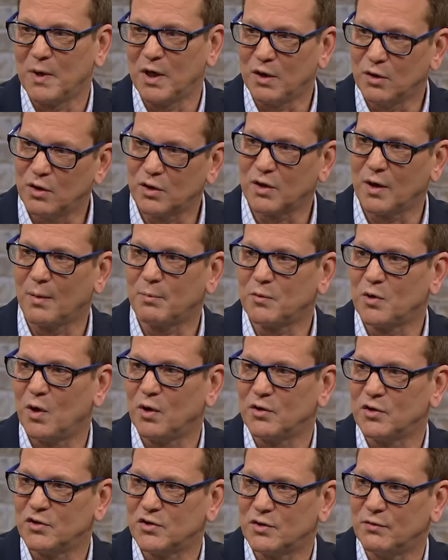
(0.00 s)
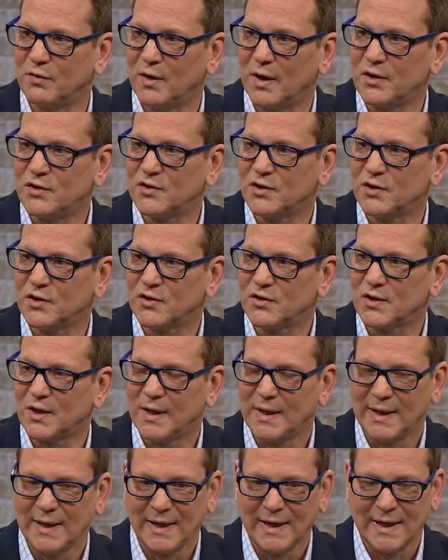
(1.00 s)
being hooked up to all these devices,
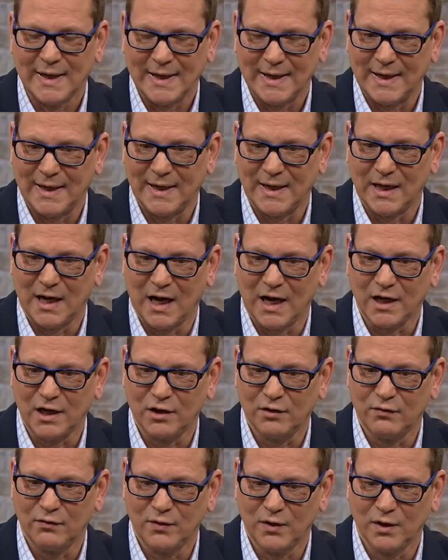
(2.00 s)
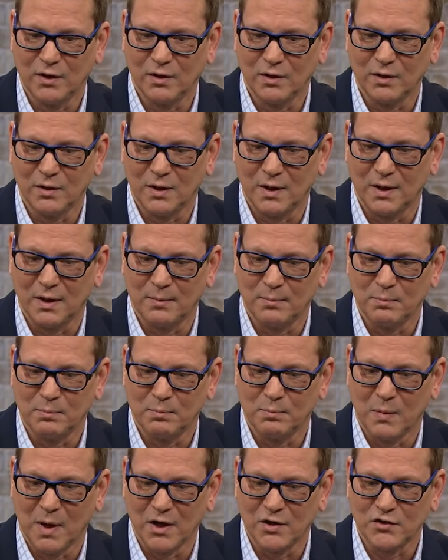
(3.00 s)
I could feel
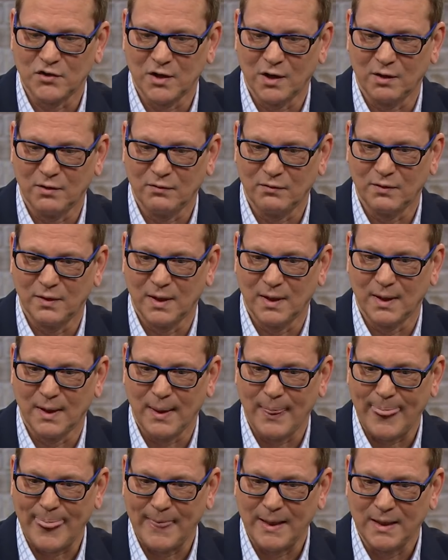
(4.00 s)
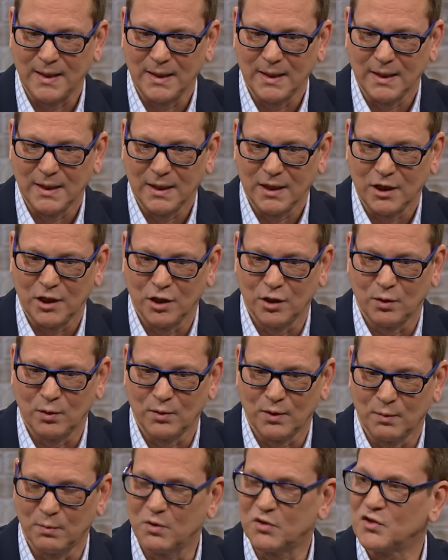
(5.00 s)
myself. You know,
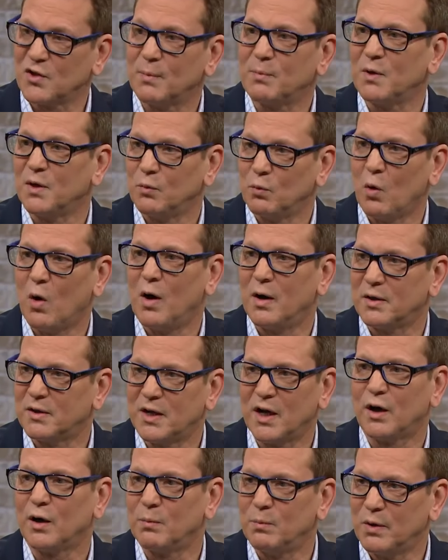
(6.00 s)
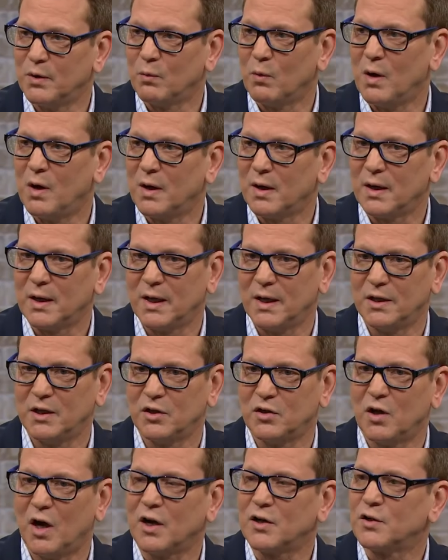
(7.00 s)
there was something wrong, terribly wrong, and
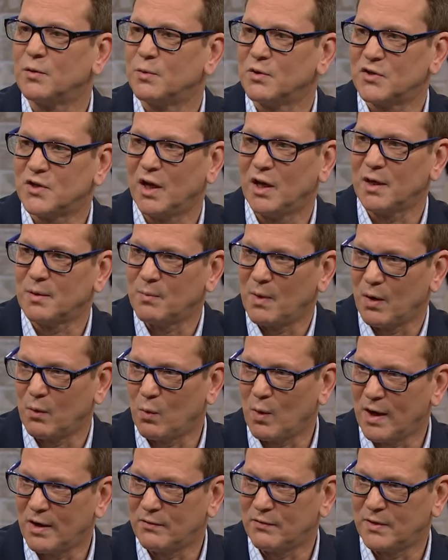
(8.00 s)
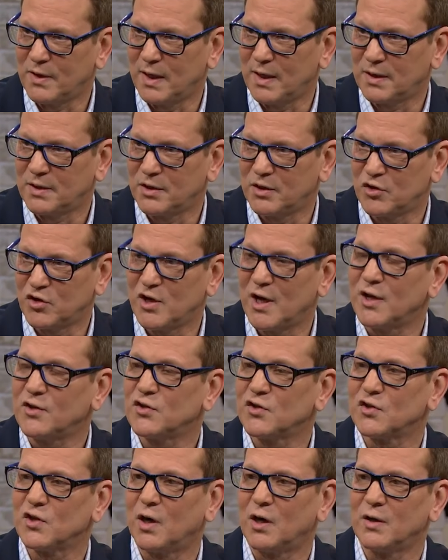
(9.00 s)
the doctor was telling my wife that the
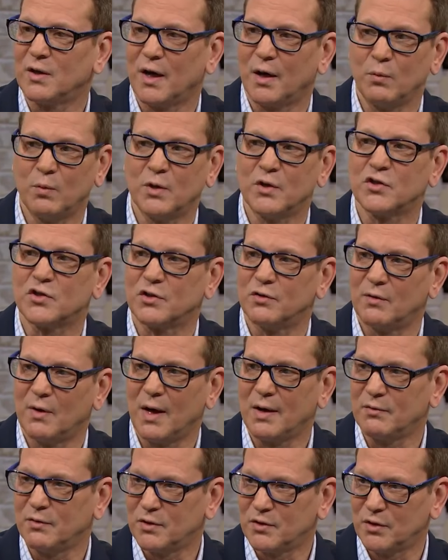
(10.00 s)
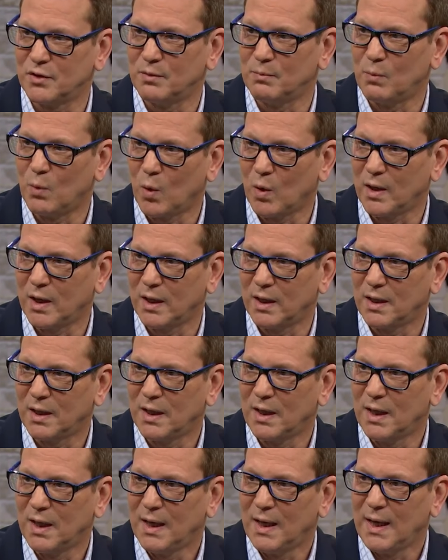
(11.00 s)
chances are that I wouldn't survive until the morning.
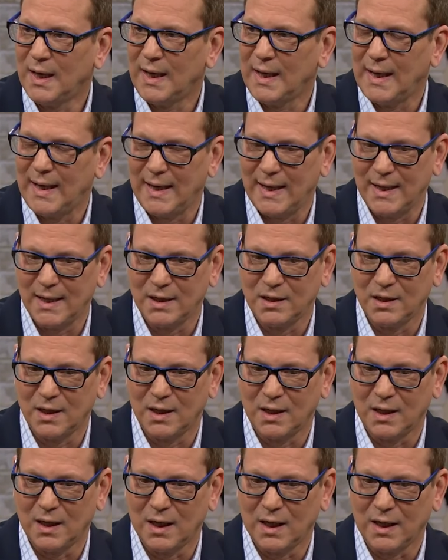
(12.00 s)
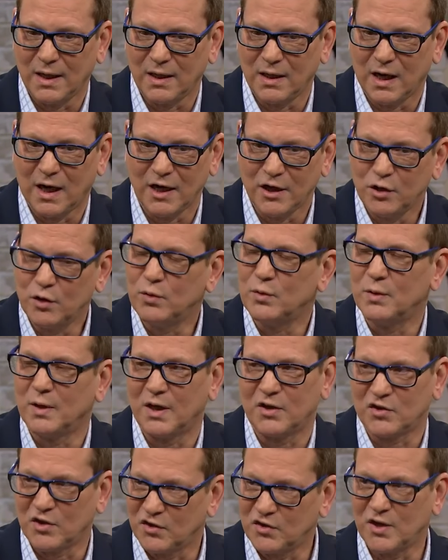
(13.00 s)
And I knew that,
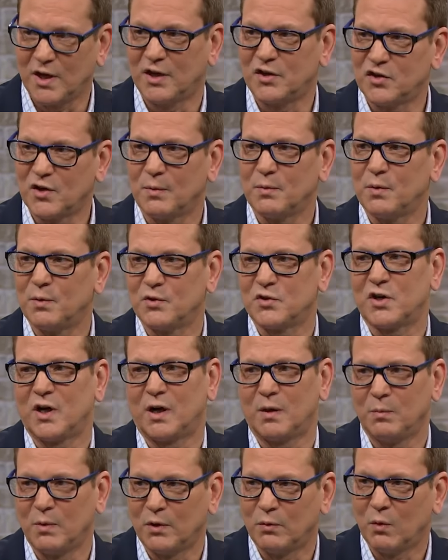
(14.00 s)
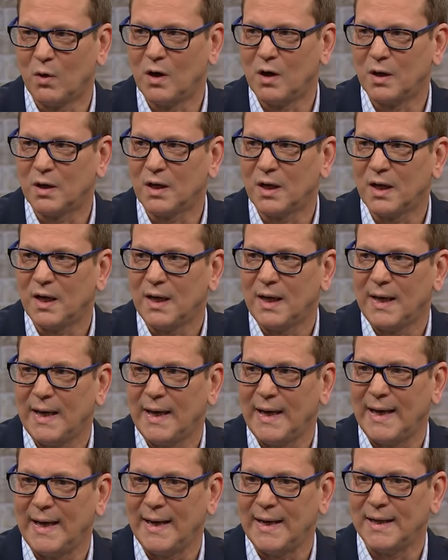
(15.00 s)
as I said, something was terribly wrong.
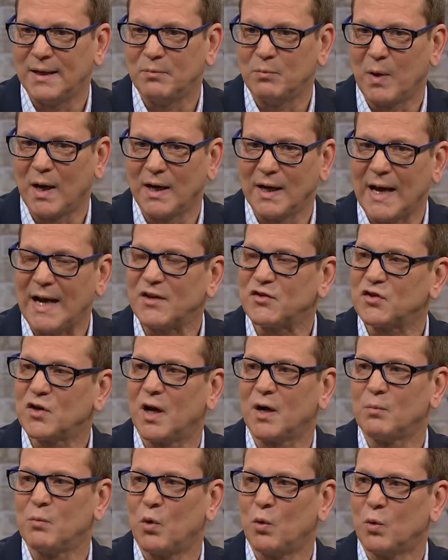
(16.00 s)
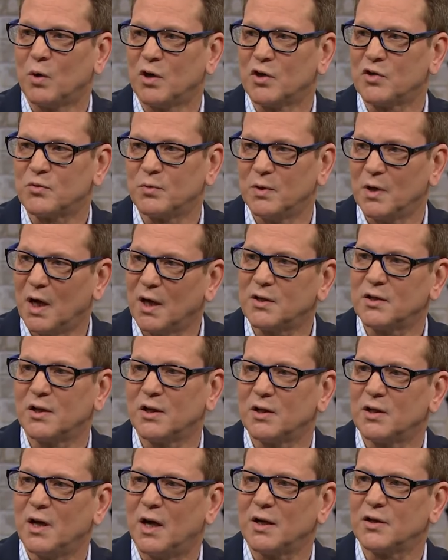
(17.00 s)
And my last audible words were not to
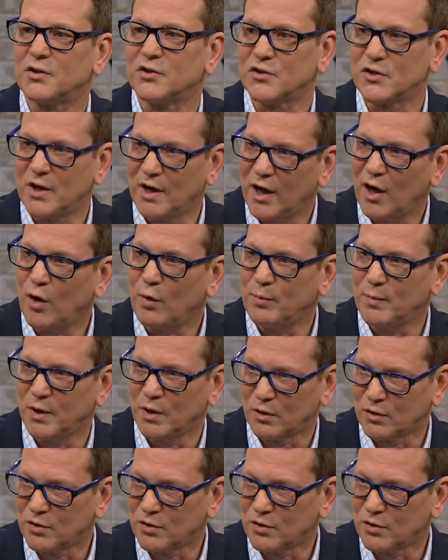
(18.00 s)
the doctors to help me